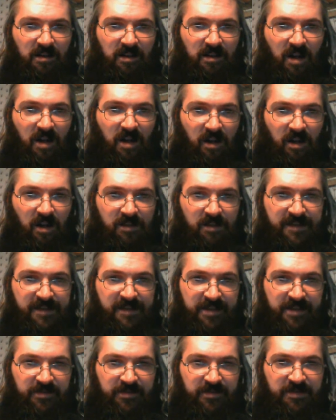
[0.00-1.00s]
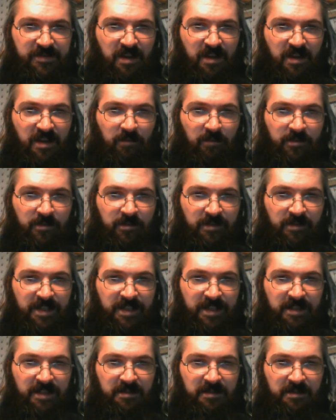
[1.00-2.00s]
call centers are
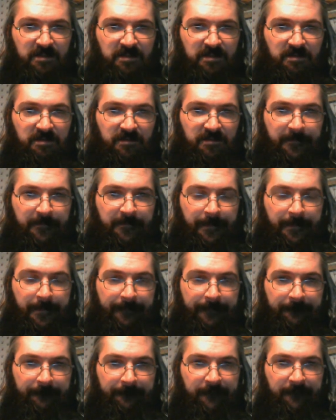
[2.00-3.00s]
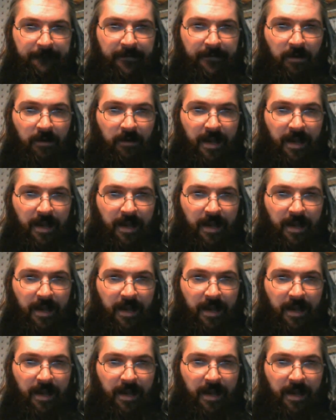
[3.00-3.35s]
really, they're